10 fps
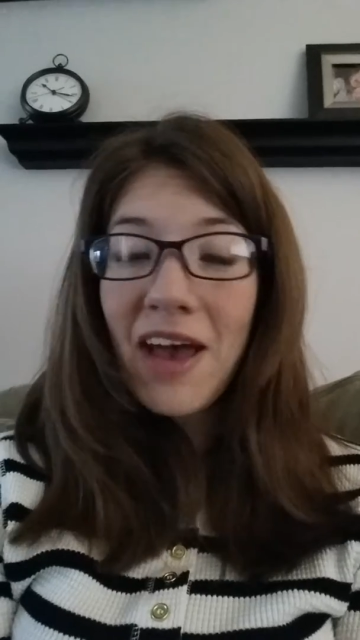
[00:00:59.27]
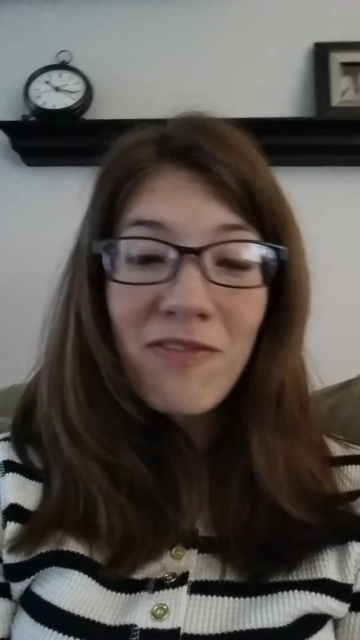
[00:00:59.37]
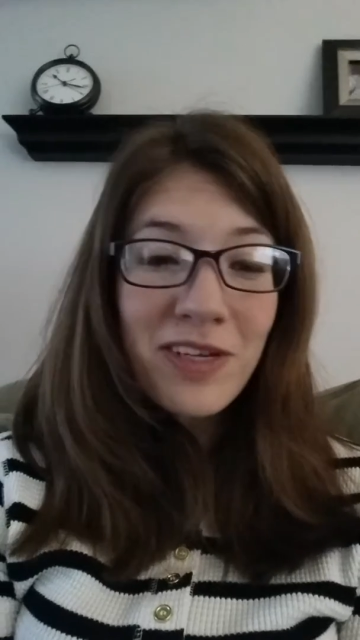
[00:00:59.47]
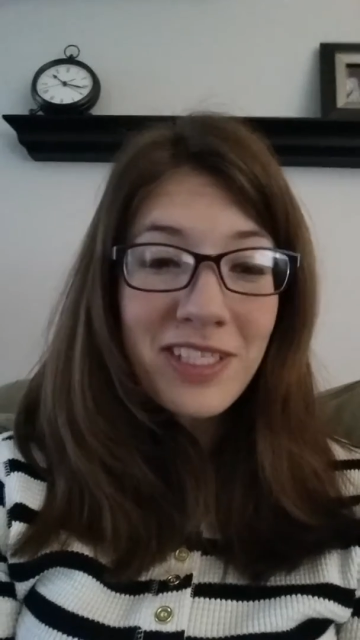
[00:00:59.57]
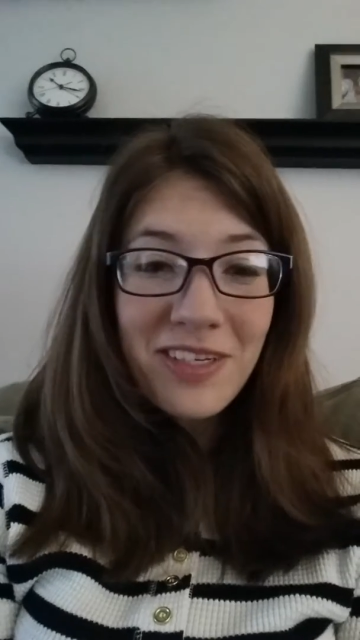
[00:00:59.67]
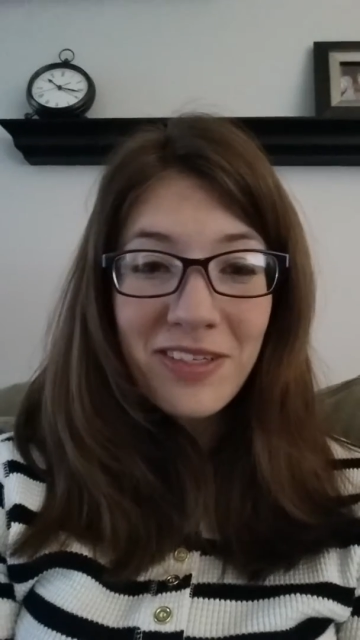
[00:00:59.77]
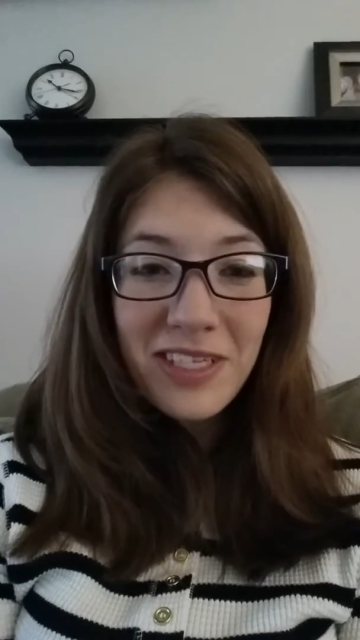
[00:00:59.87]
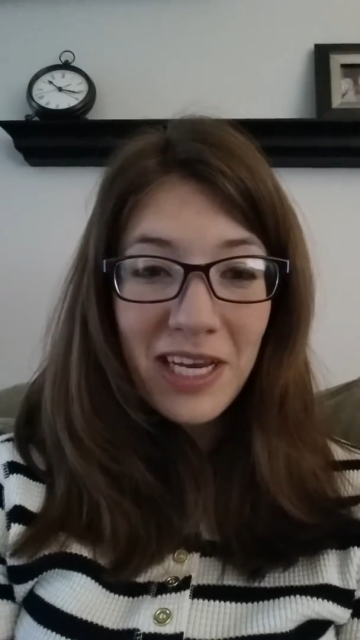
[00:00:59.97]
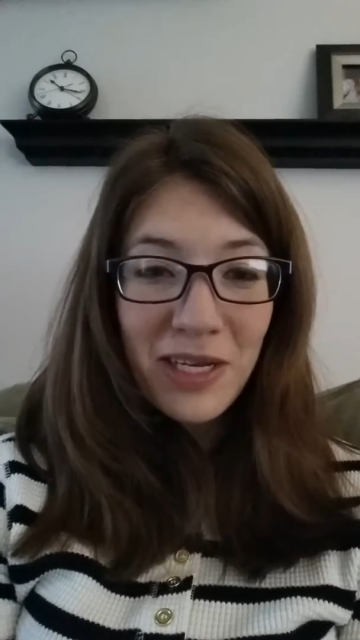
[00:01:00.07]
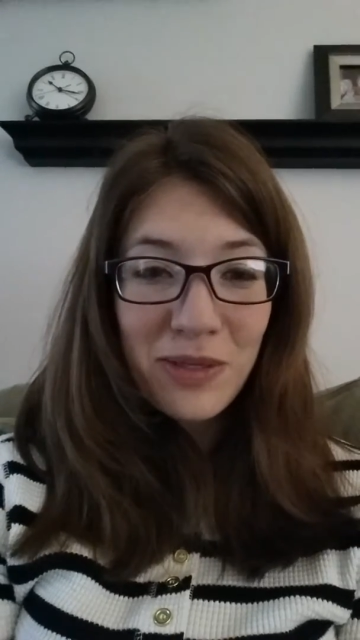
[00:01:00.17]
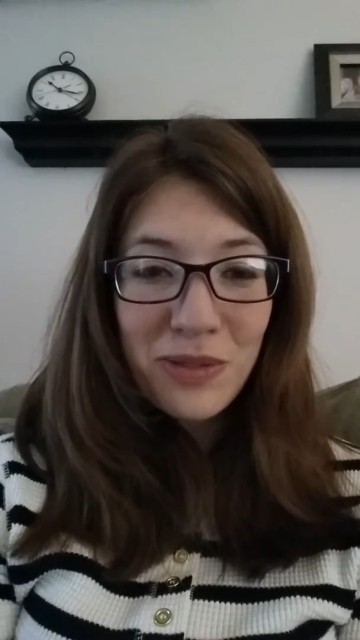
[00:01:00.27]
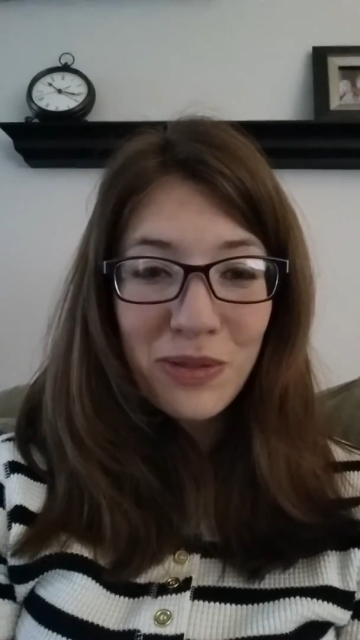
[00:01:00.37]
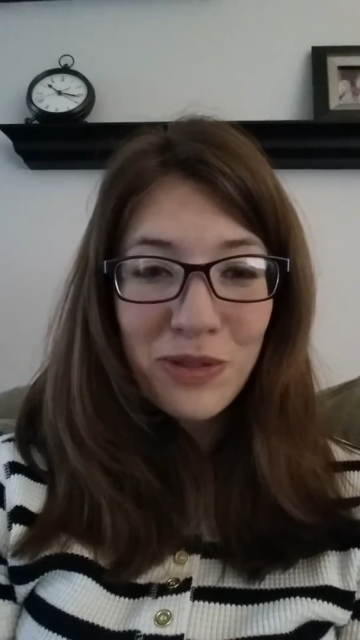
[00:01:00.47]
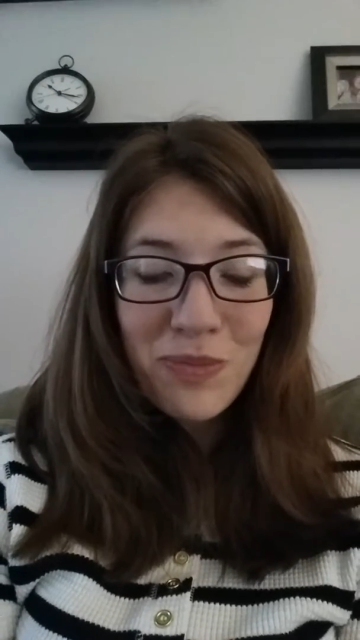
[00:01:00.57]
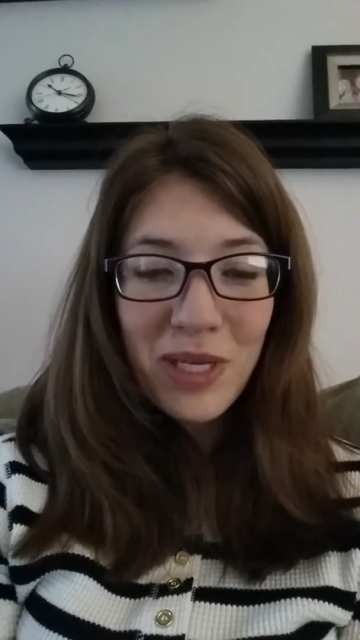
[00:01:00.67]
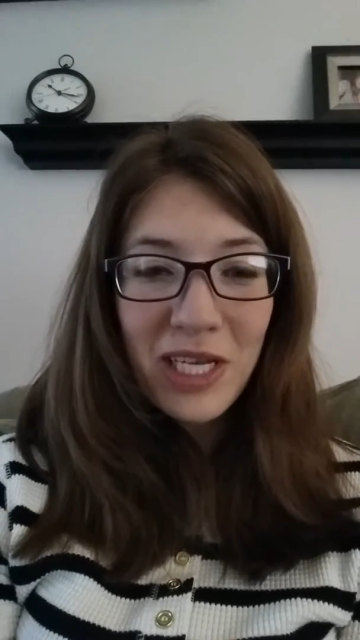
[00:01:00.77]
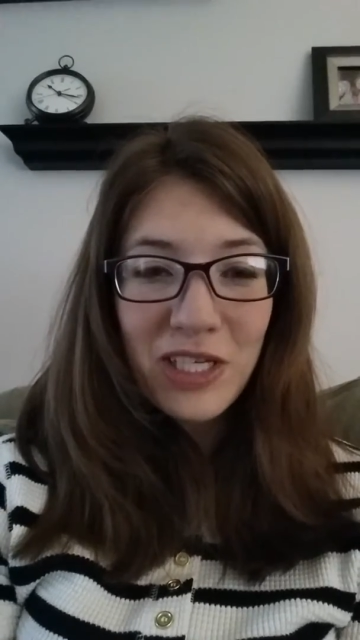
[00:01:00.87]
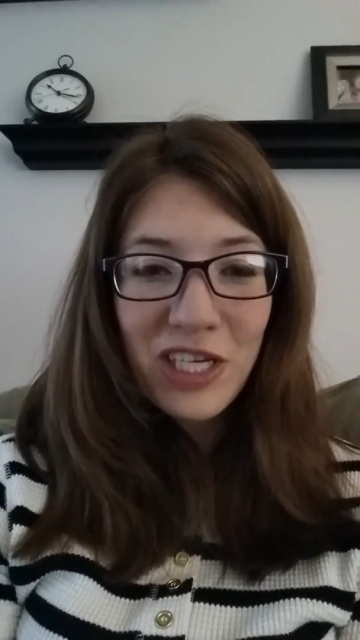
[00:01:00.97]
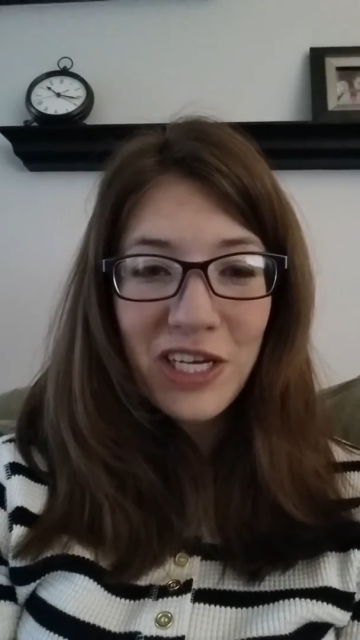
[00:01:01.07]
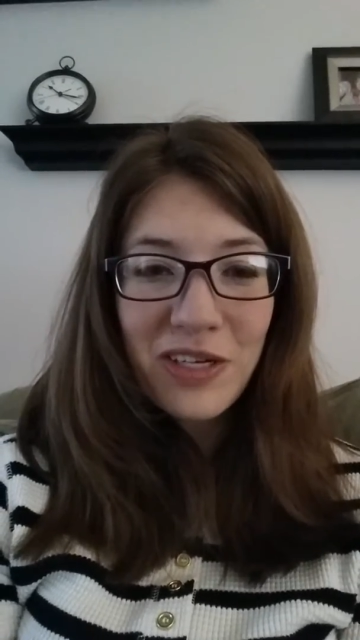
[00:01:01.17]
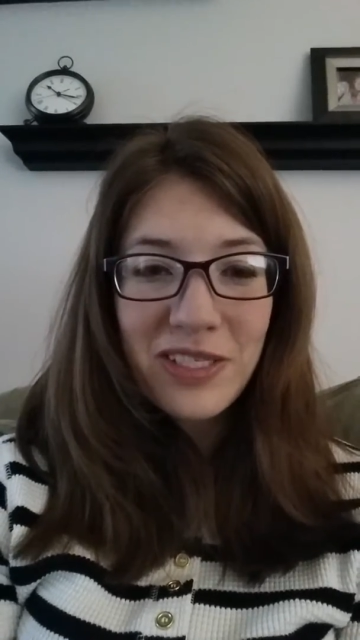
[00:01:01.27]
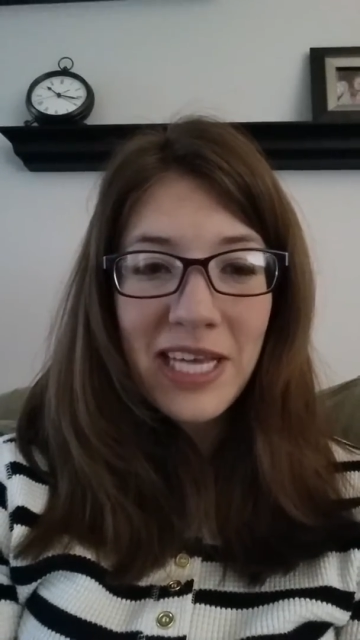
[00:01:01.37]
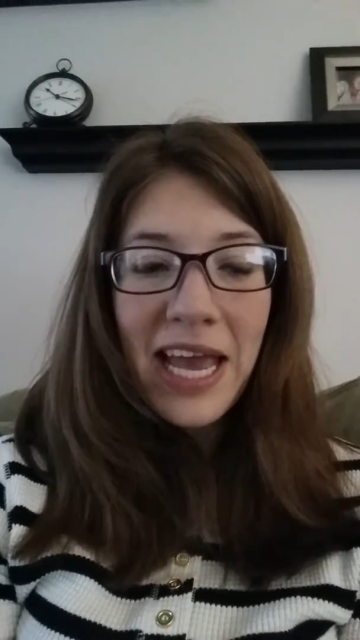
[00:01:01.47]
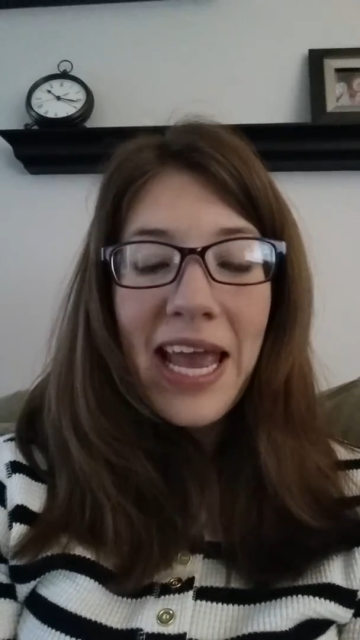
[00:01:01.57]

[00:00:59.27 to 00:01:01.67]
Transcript: every single day to your social media channels